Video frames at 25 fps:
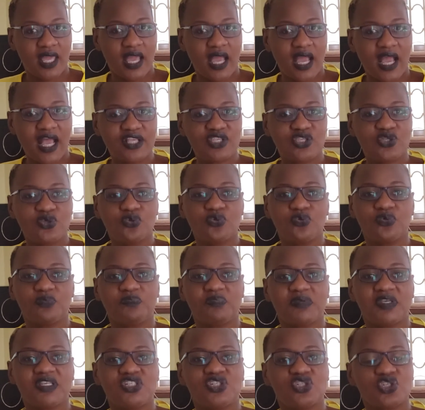And you will
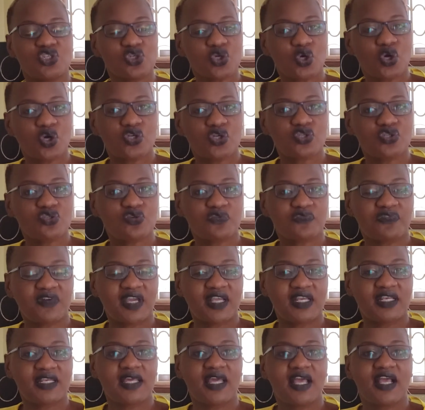be shocked to
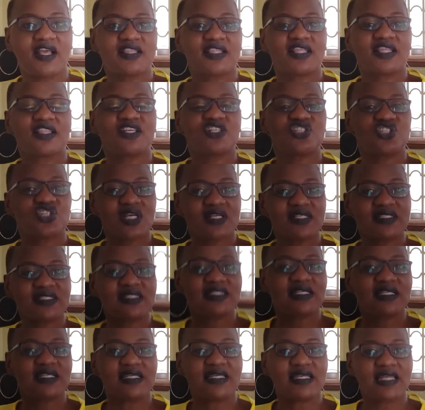find that the
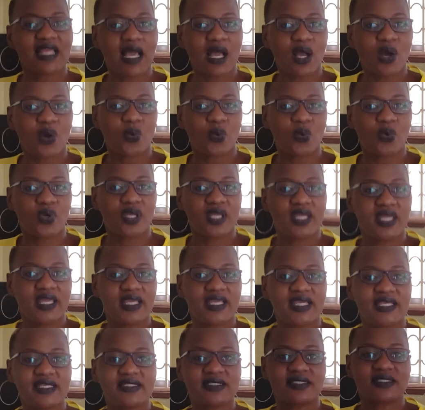Justin now
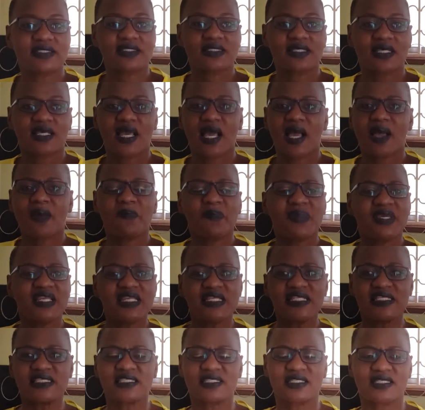is a
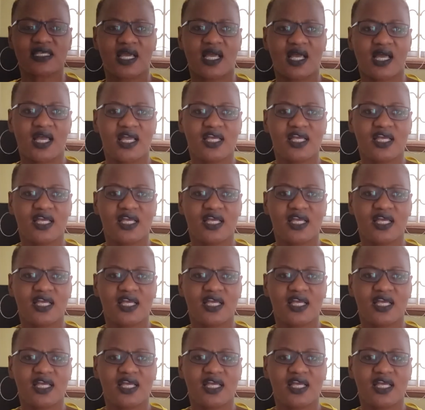minister.